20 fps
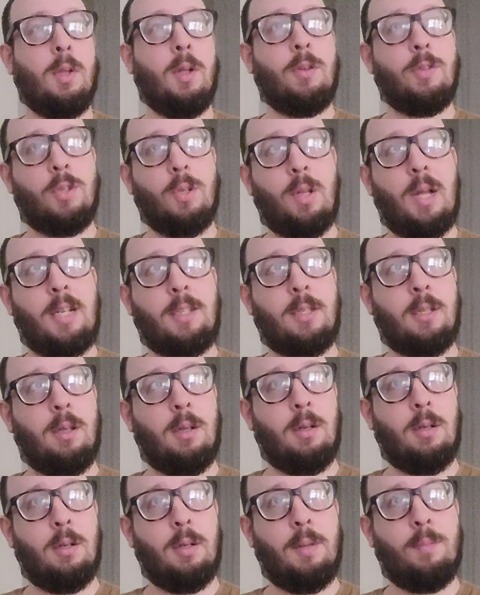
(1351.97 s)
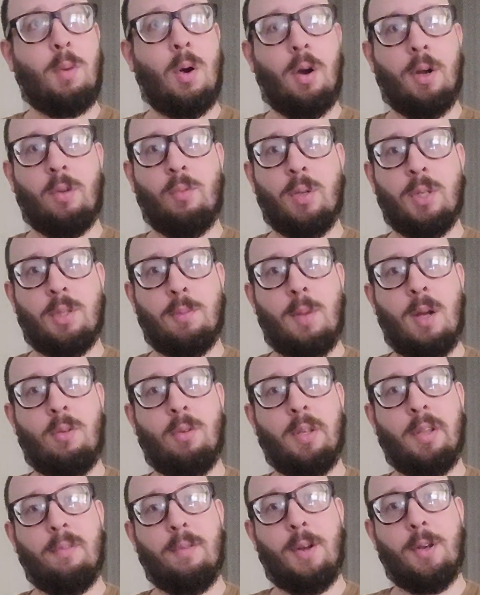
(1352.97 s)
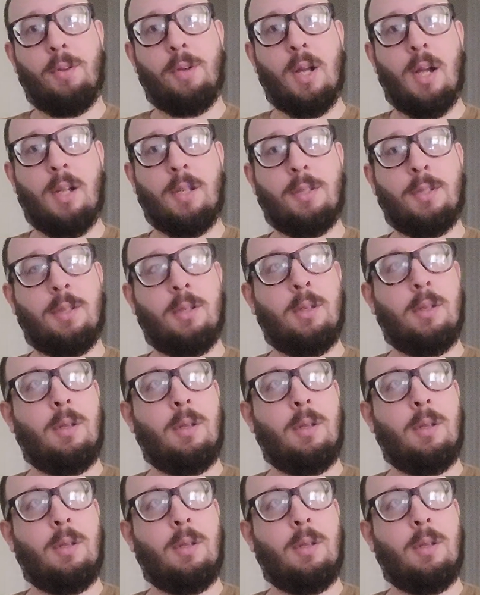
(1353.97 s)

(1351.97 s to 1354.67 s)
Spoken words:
So that's the imparting wisdom I will leave on you guys.